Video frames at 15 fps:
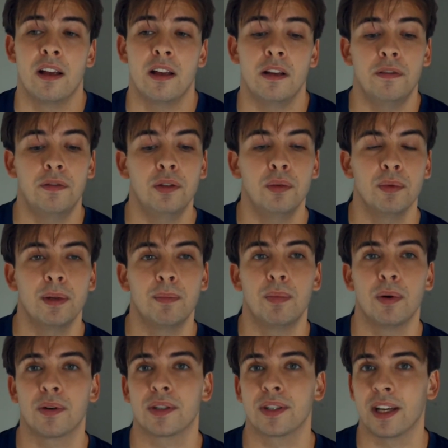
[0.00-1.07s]
If you read
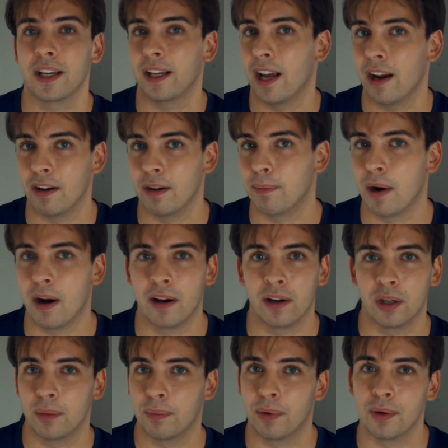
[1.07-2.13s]
books like Harry
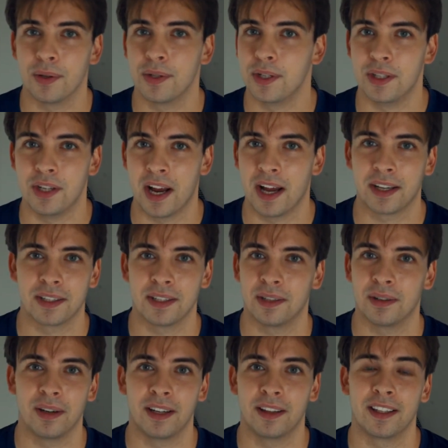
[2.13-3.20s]
Potter or Percy
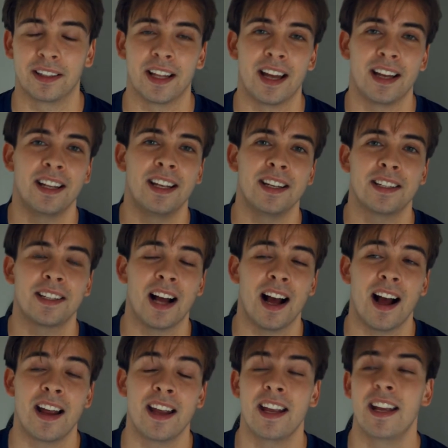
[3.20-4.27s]
Jackson or anything that in
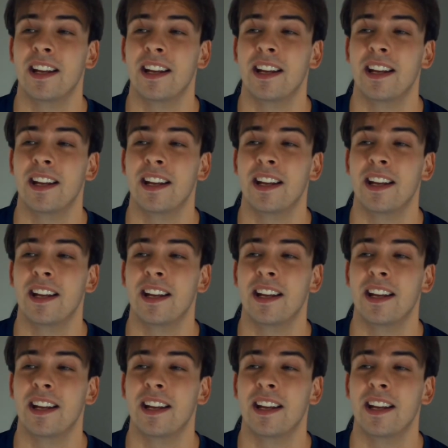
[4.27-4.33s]
Thai,